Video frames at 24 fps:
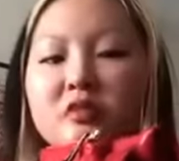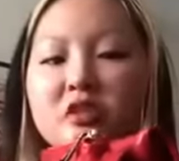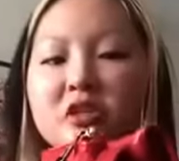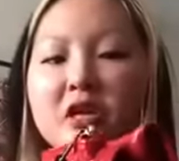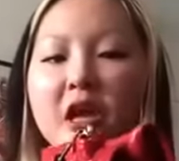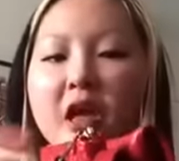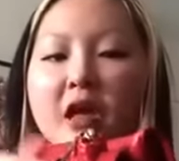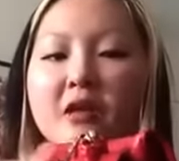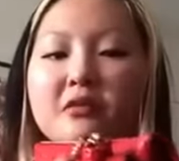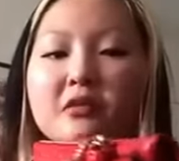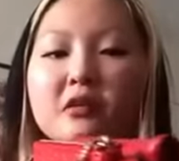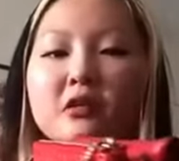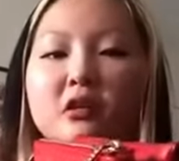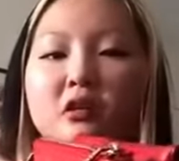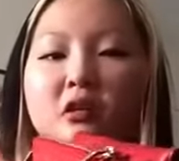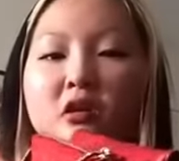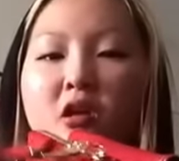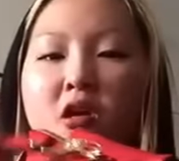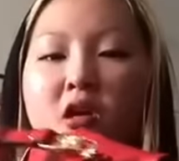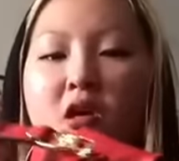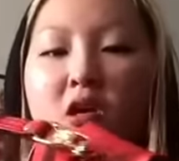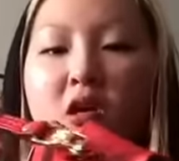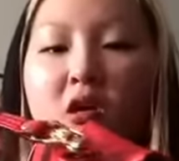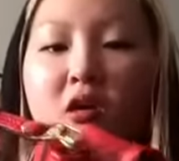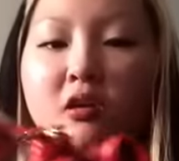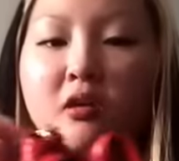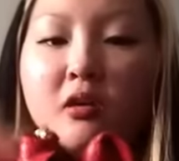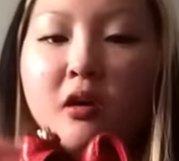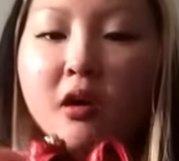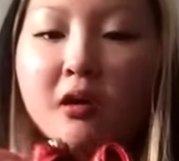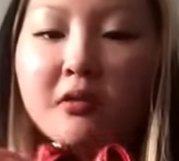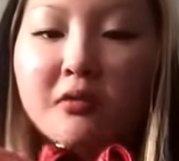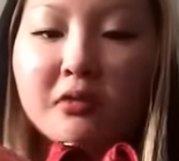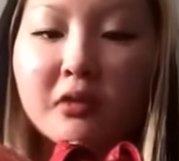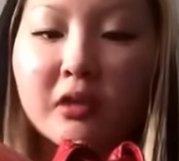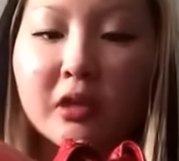And
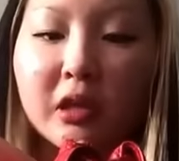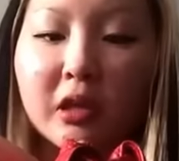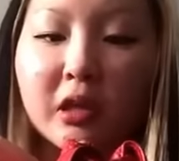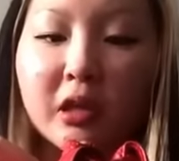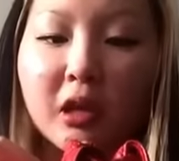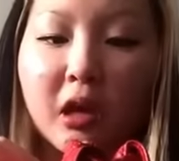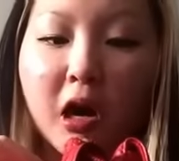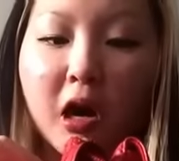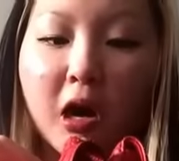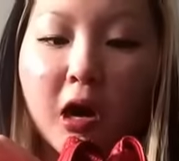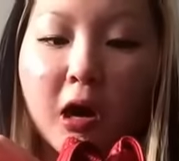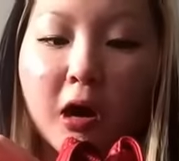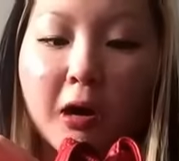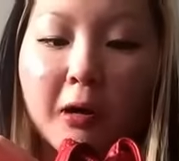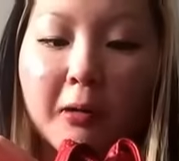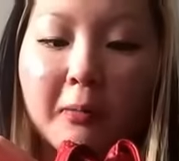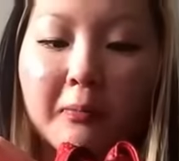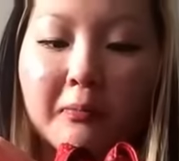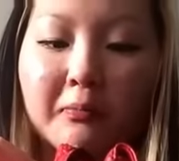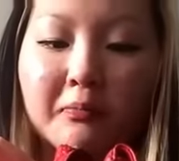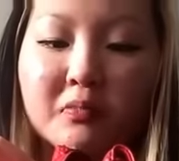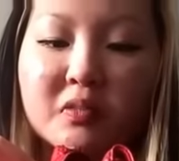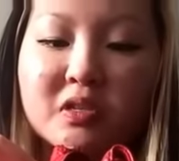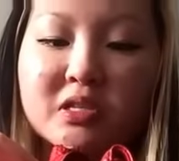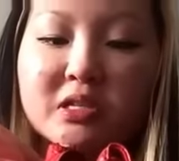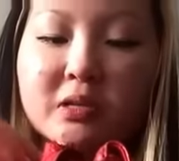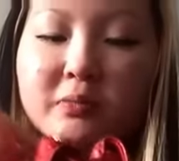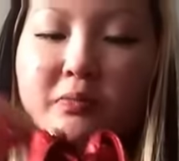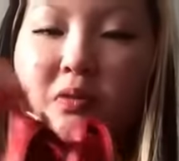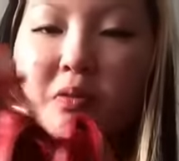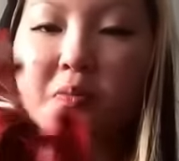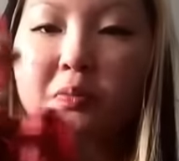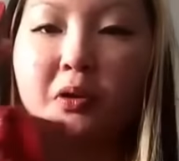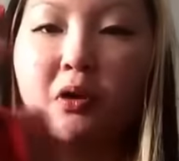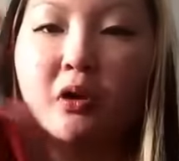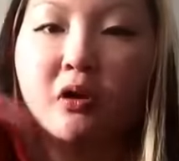the
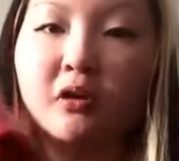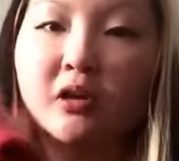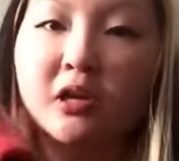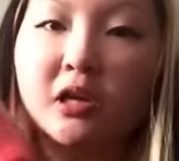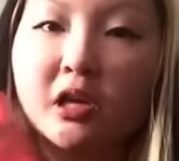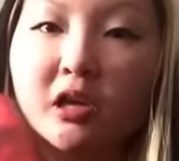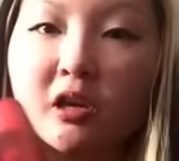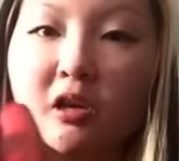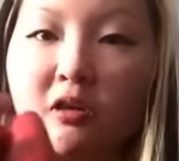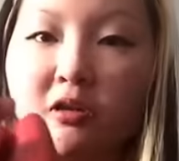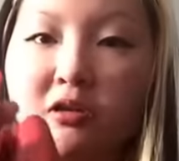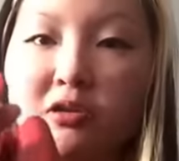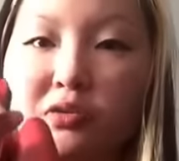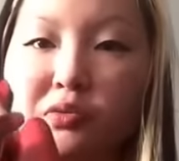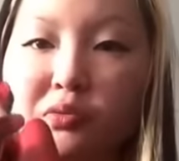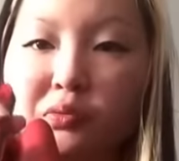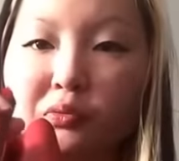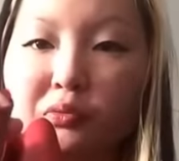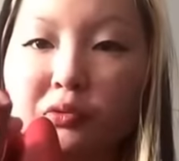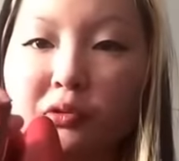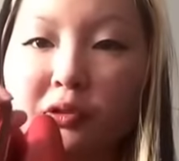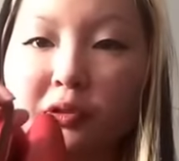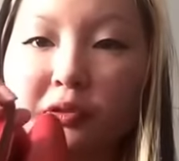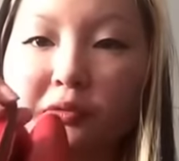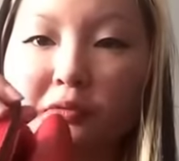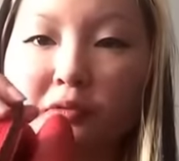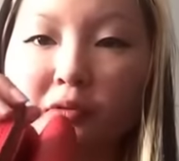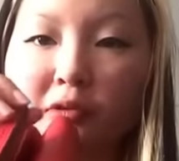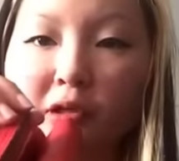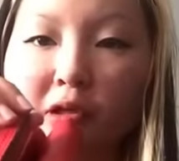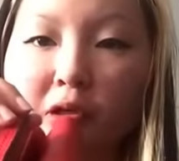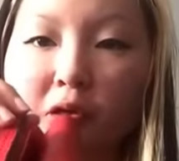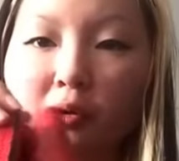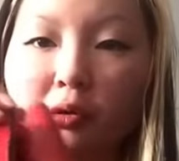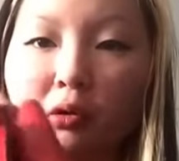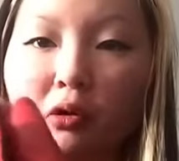zipper pull here is really,
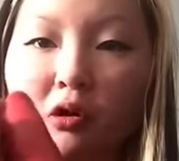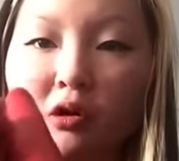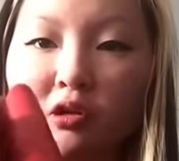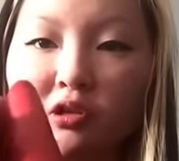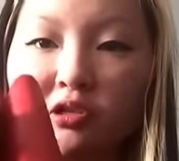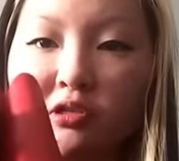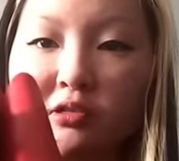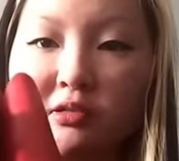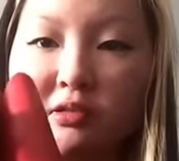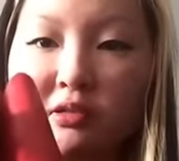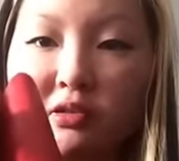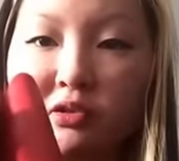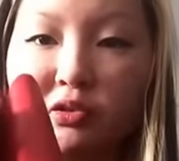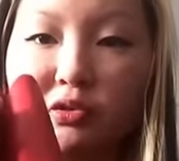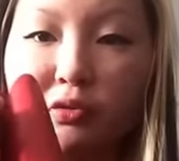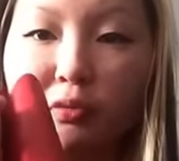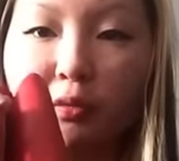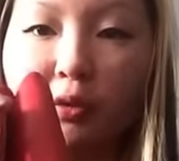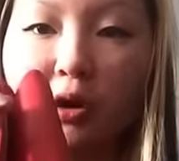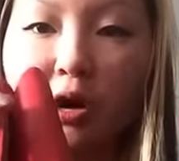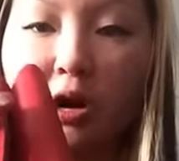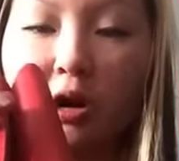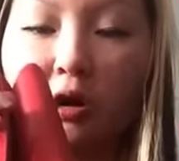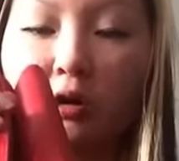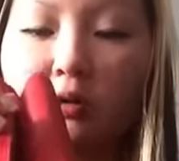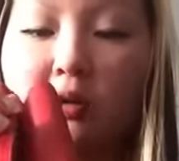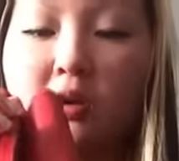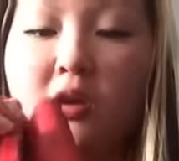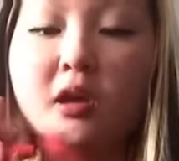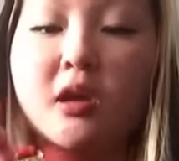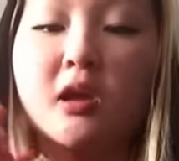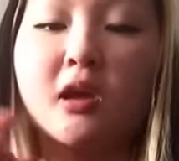really gorgeous as well.